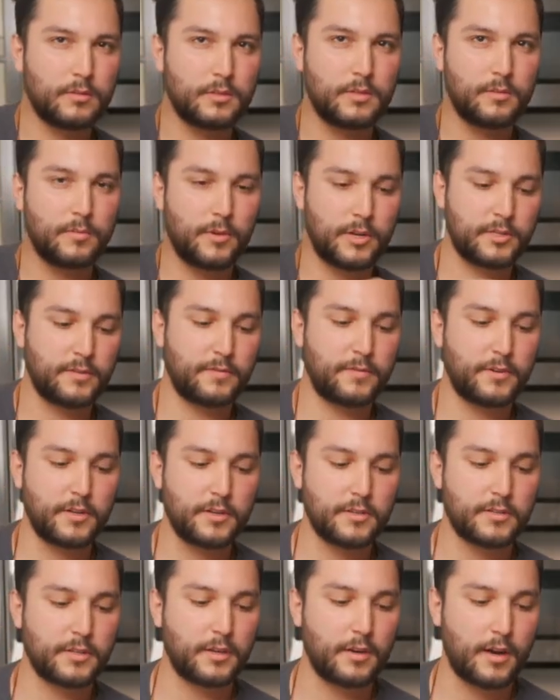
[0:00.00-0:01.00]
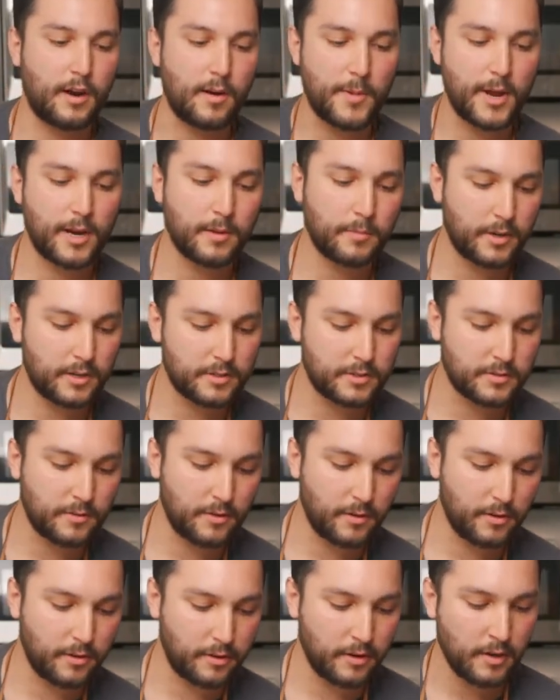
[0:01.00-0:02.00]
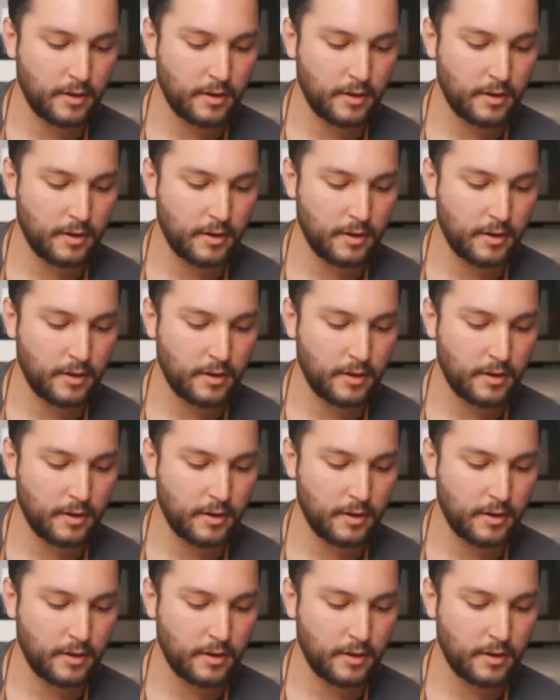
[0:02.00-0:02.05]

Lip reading: too much if you're using an automatic pasta roller.